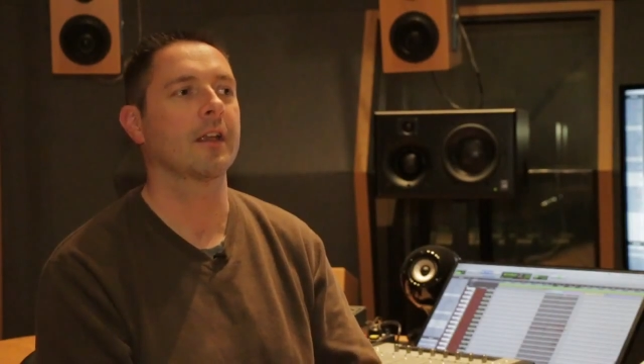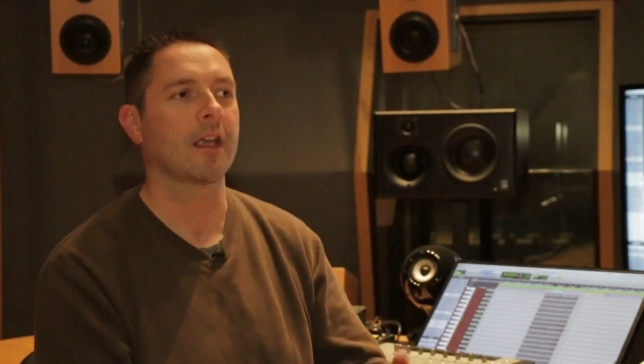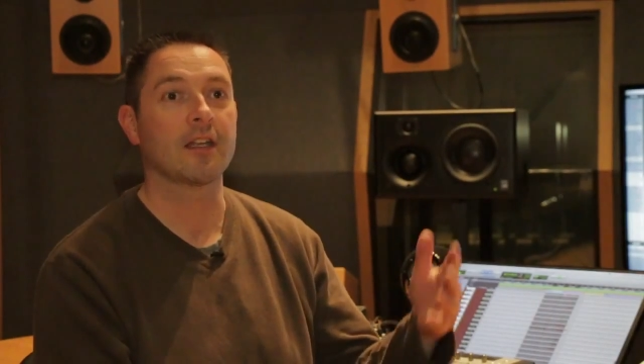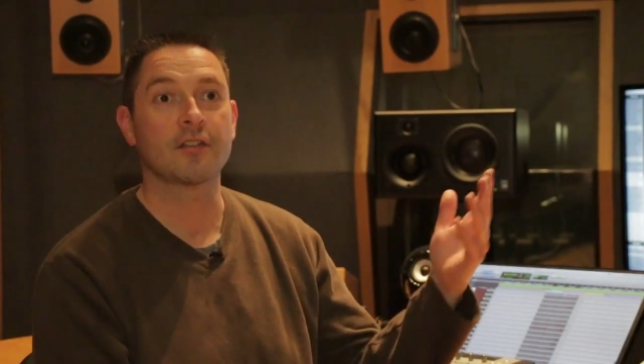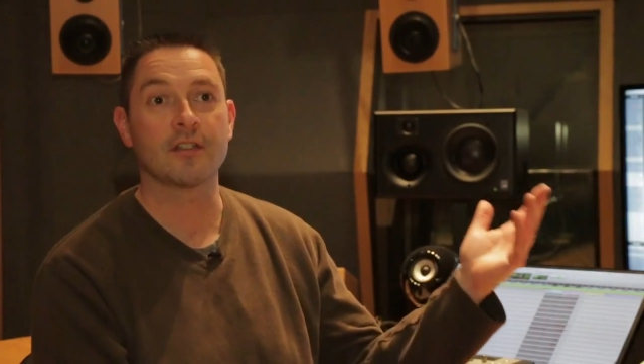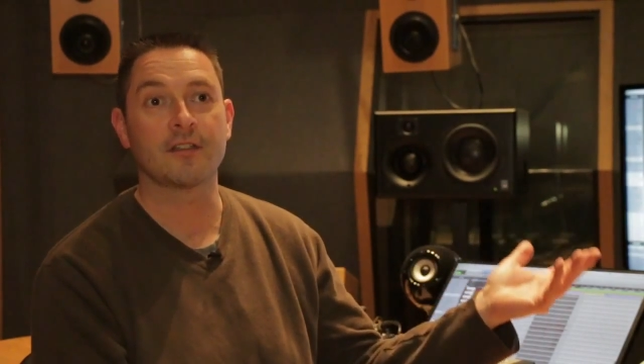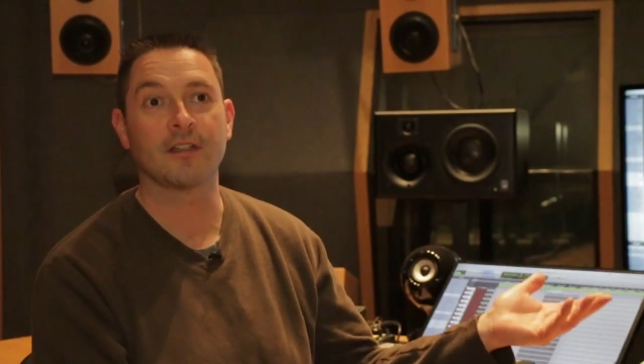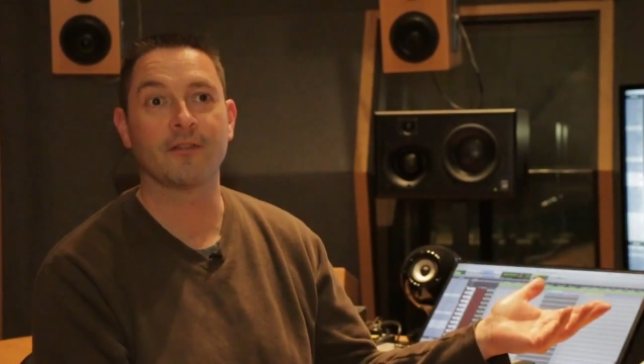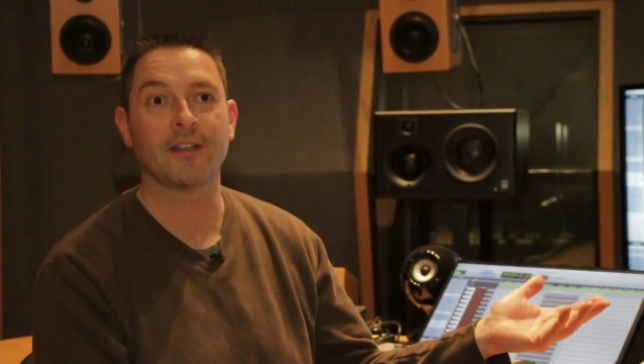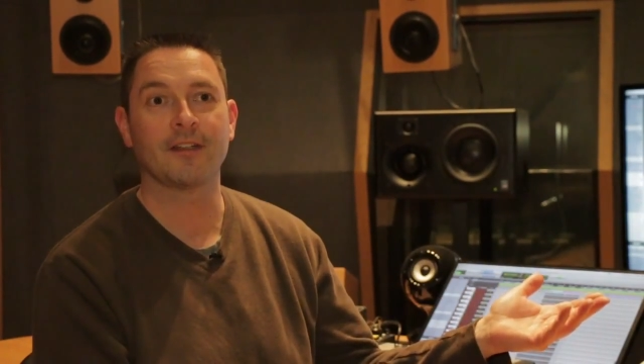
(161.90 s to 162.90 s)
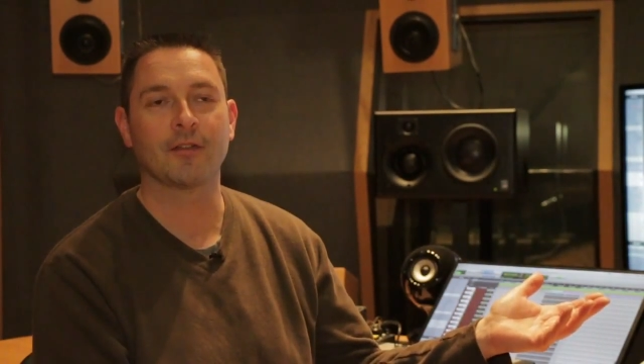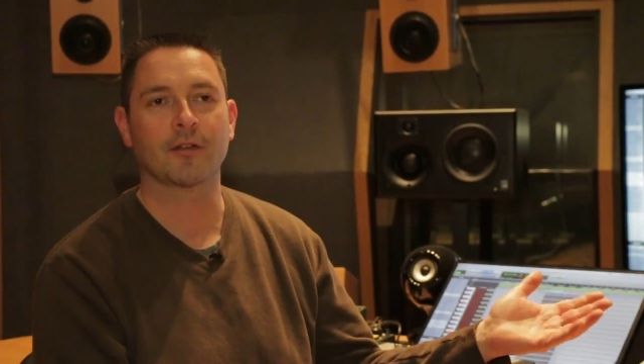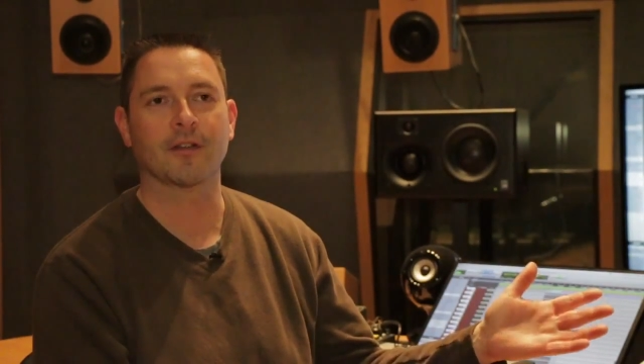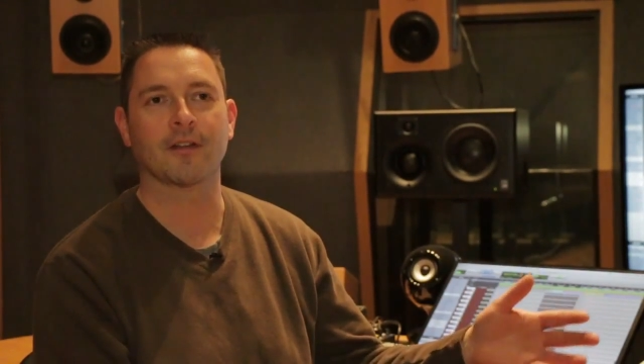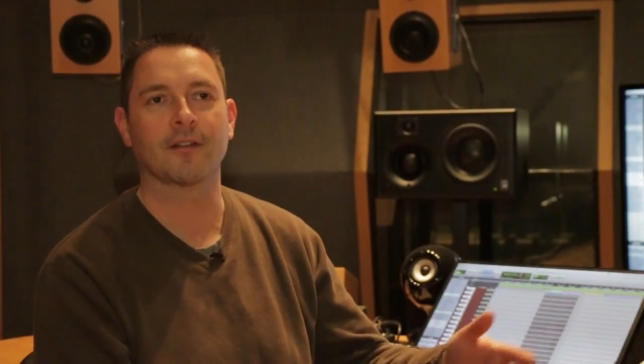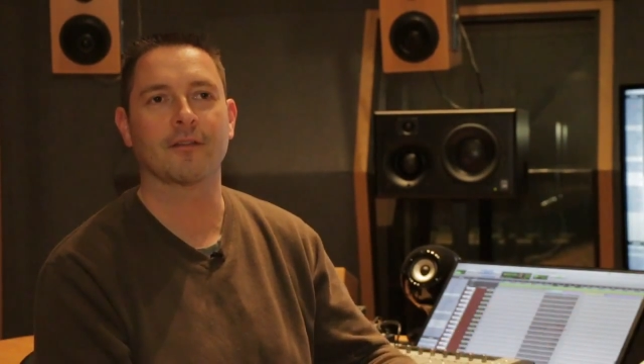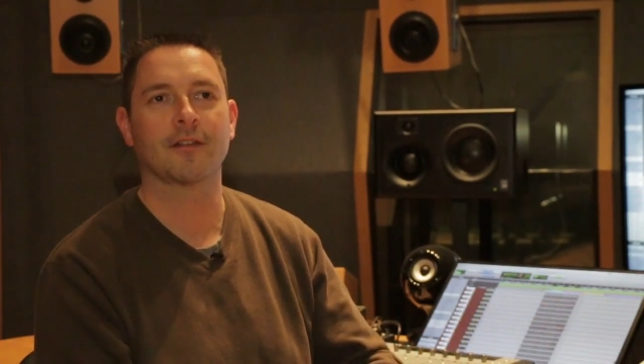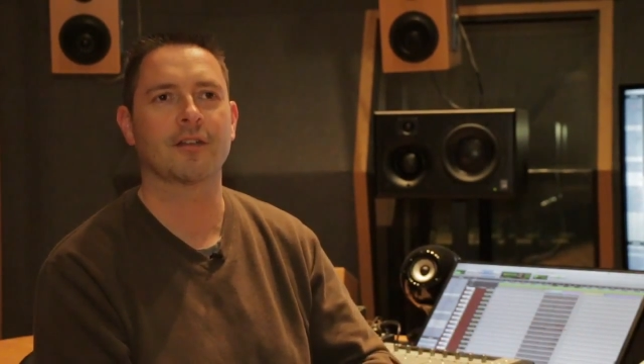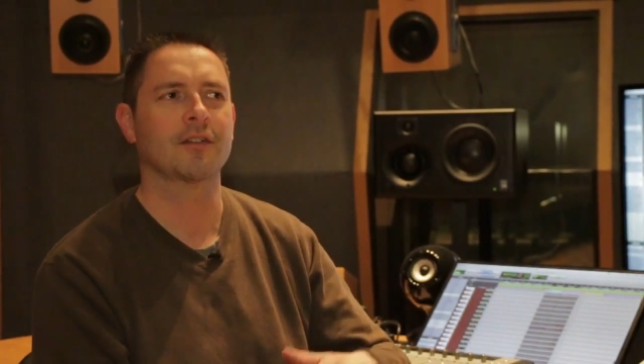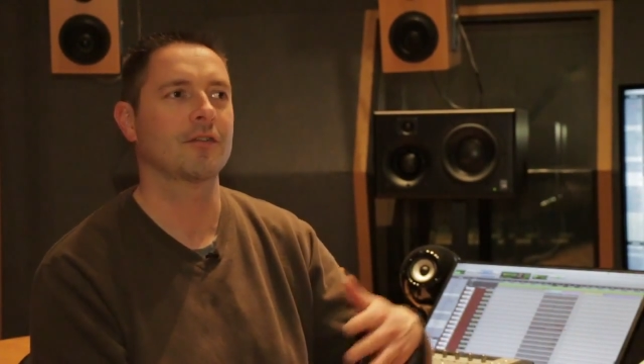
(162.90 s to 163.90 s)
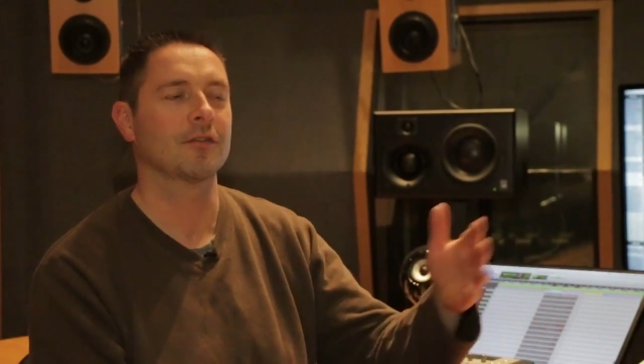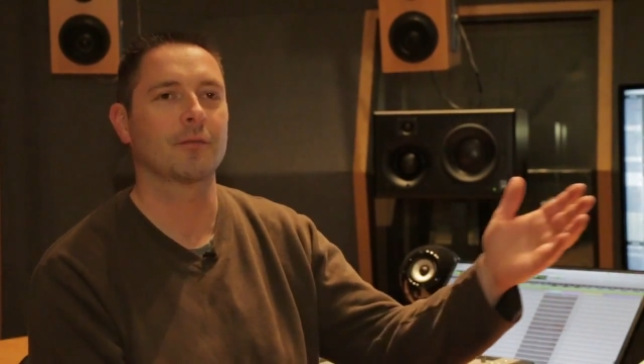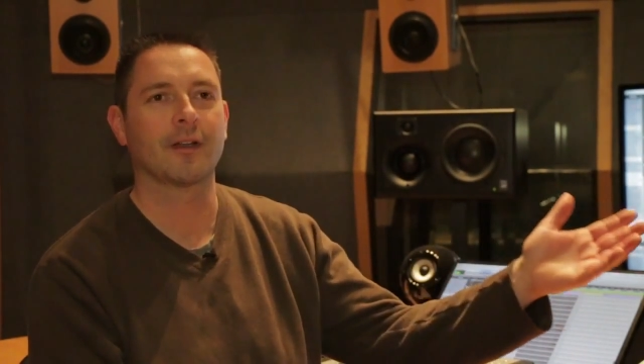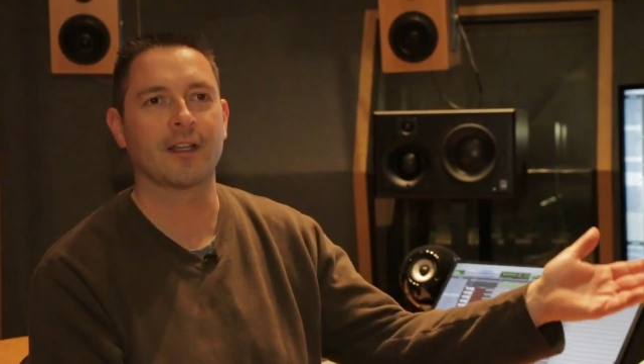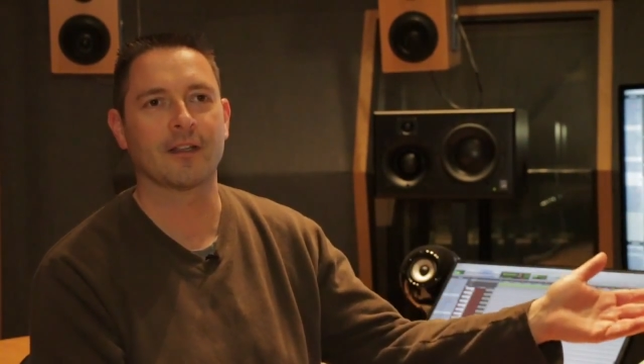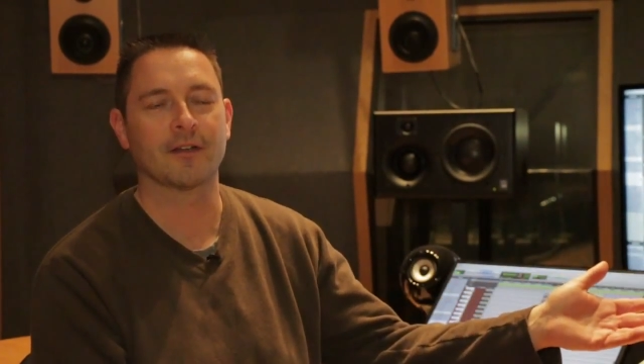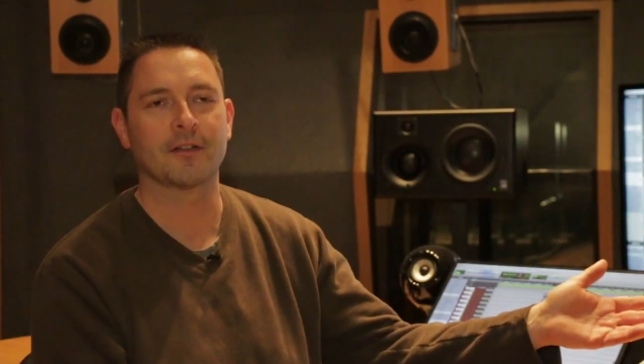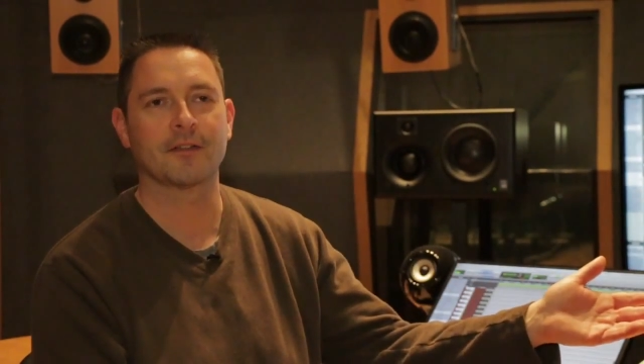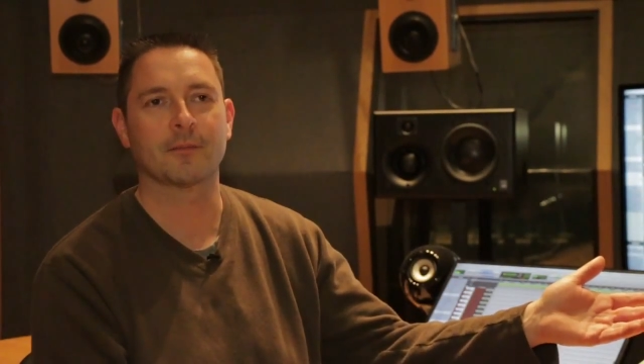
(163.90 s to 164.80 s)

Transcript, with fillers: like H D T V took a, an additional twenty years.